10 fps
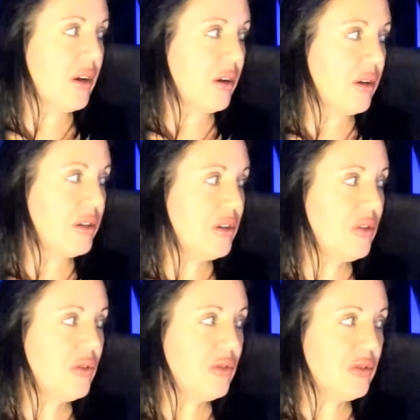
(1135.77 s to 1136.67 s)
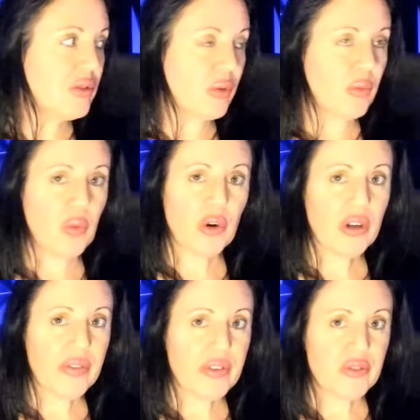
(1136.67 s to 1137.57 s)
news or word
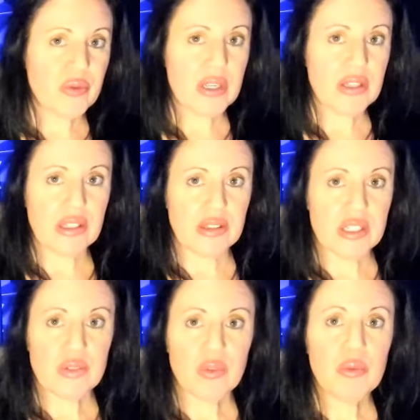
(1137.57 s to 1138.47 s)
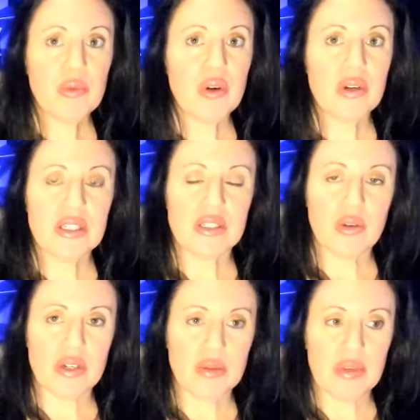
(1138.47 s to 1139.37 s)
on the street that this full moon is
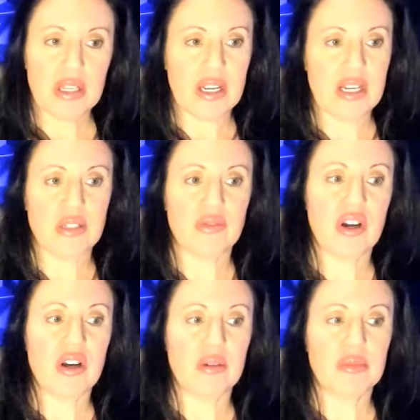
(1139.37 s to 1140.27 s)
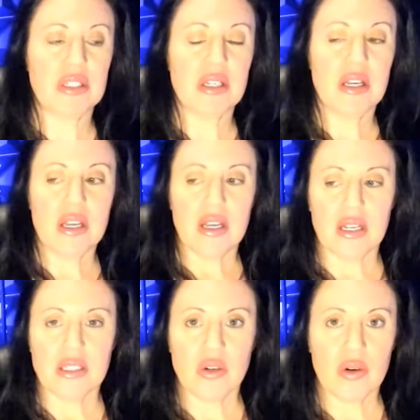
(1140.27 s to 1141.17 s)
going to be an Ace of Cups.
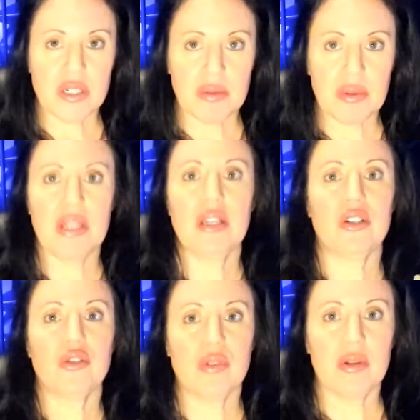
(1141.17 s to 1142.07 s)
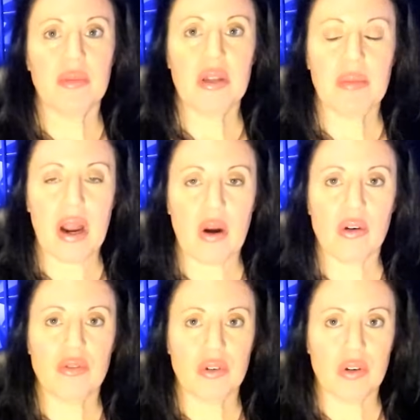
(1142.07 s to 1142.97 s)
It's going to be an extremely
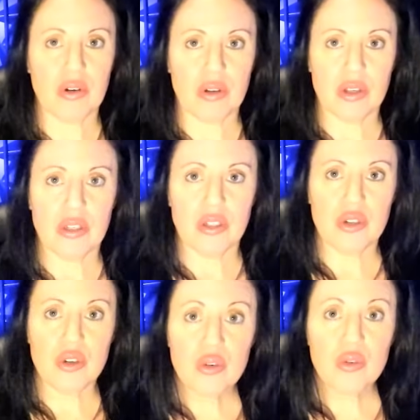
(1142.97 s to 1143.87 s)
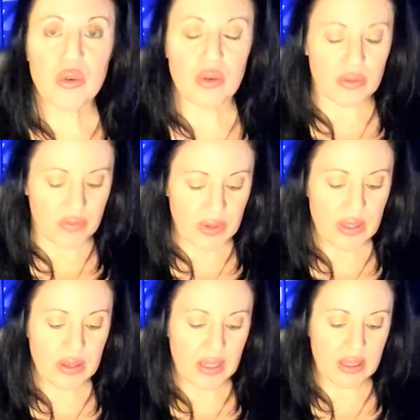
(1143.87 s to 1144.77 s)
powerful new
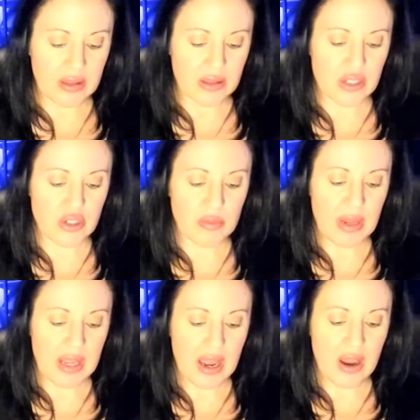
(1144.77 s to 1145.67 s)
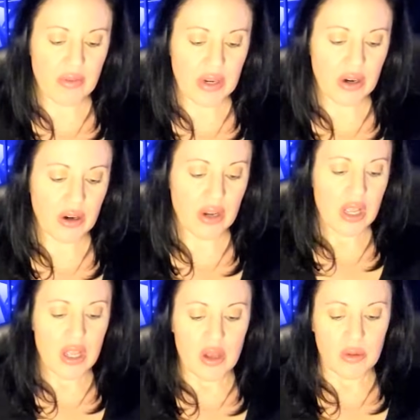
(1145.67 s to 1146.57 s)
feeling that you may have here.
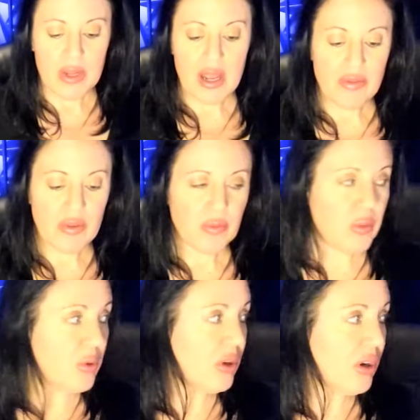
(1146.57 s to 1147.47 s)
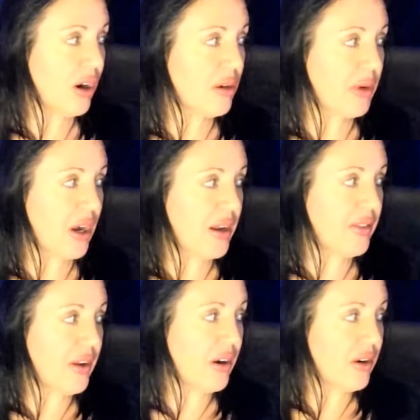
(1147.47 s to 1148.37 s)
We have the Fool card
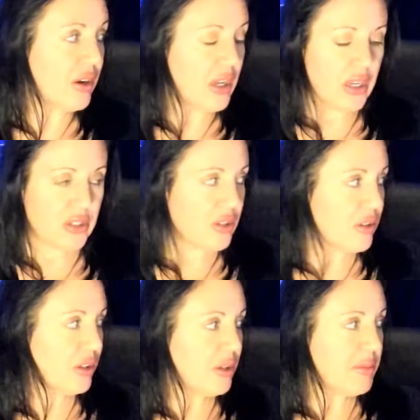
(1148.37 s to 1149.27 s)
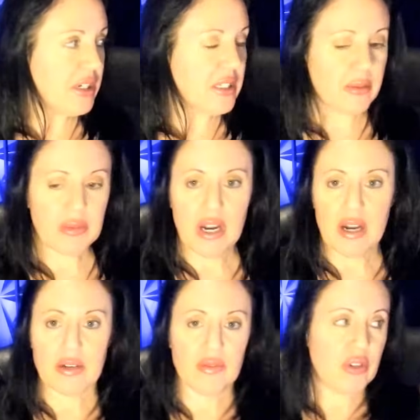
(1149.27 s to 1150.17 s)
behind there. So there could be some
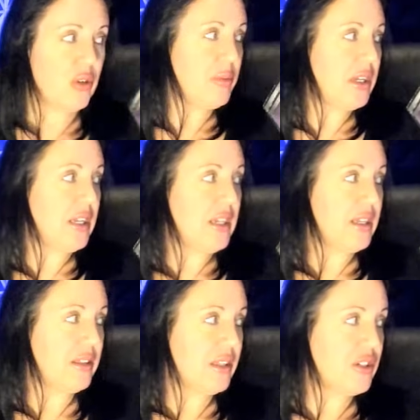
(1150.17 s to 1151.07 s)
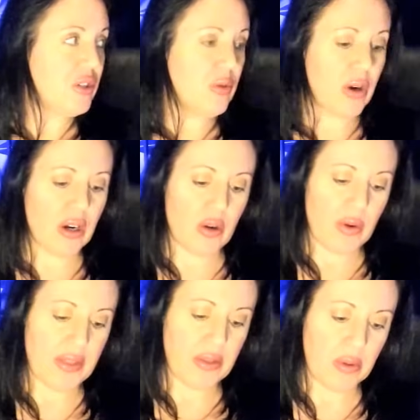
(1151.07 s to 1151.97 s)
kind of new beginning that you are
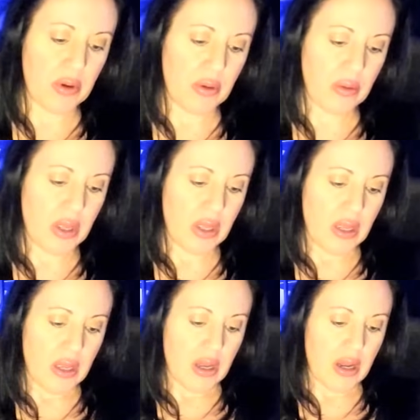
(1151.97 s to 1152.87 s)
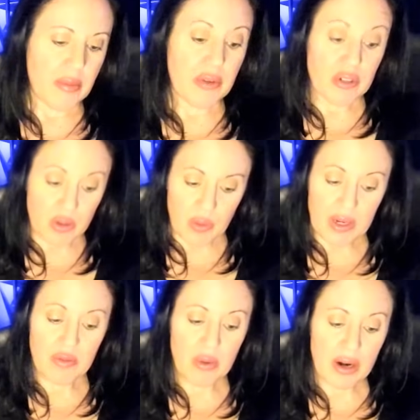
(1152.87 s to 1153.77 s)
going through. Um, there's a
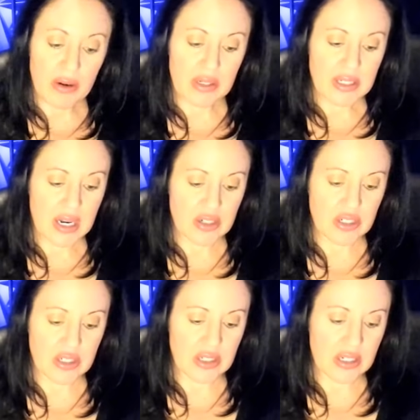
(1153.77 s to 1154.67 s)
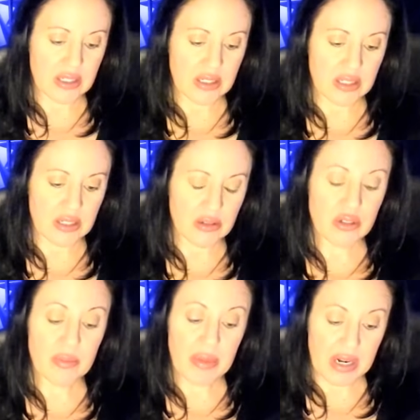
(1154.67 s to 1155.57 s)
Queen of Water attached to this.
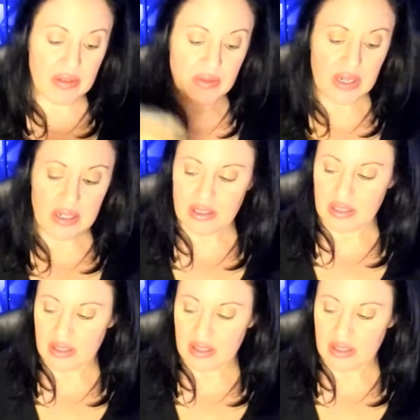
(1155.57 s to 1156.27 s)
There's a benefit,